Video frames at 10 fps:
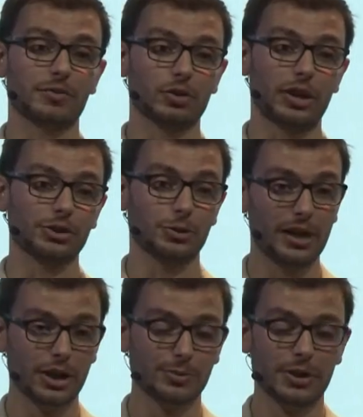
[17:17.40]
of credential
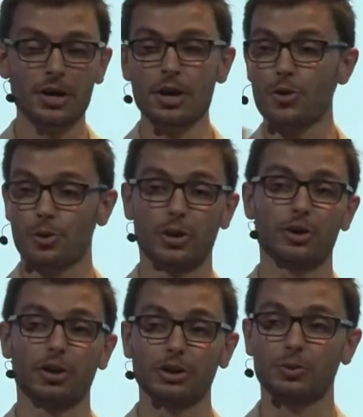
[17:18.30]
management through
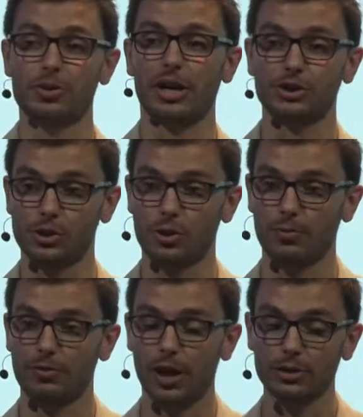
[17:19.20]
integration with
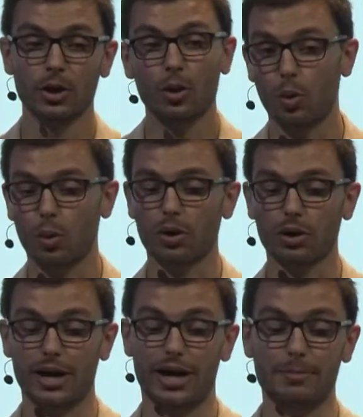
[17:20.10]
HashiCorp Vault
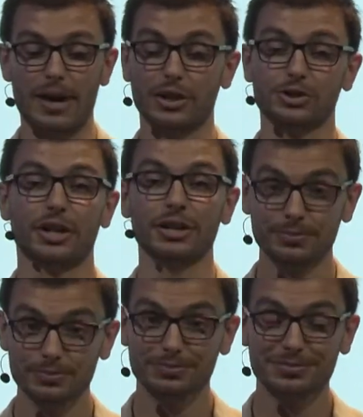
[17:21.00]
or um, actually
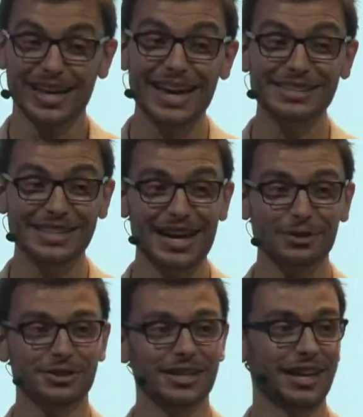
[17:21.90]
as
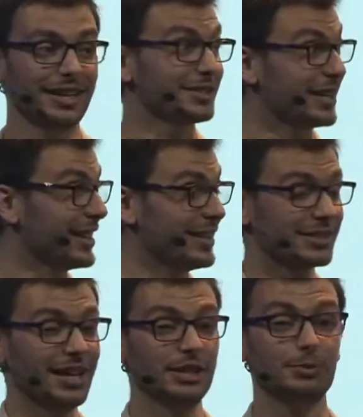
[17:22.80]
announced today, it's not in the
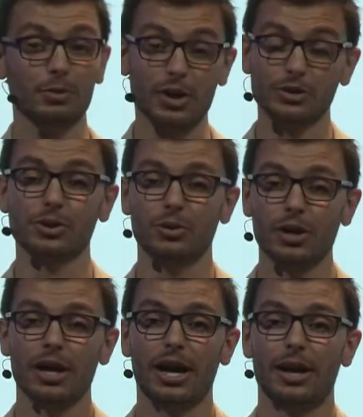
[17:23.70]
slides, but we also
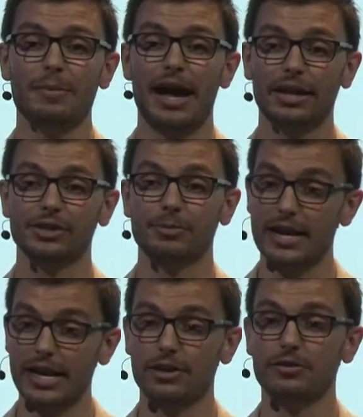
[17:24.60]
um, added some
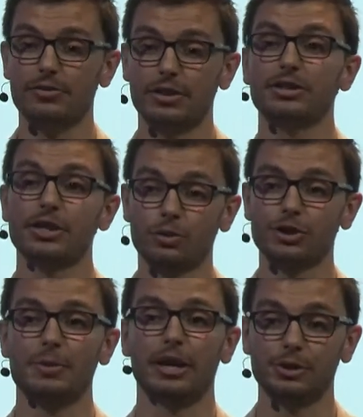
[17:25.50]
native
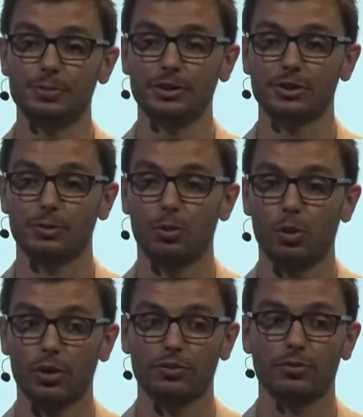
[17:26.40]
secrets management
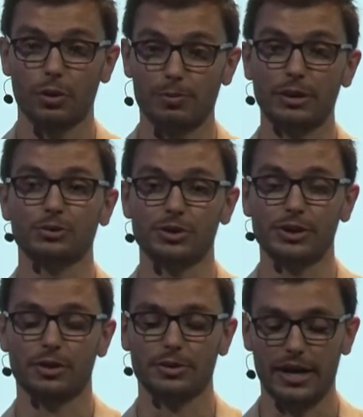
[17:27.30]
support for Boundary
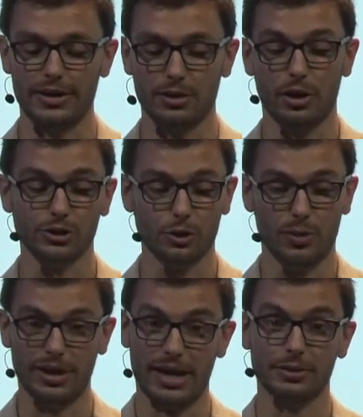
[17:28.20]
09 that also
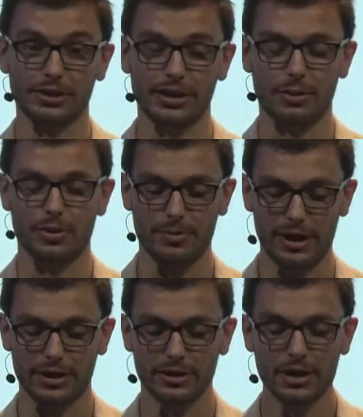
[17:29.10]
went out today with beta.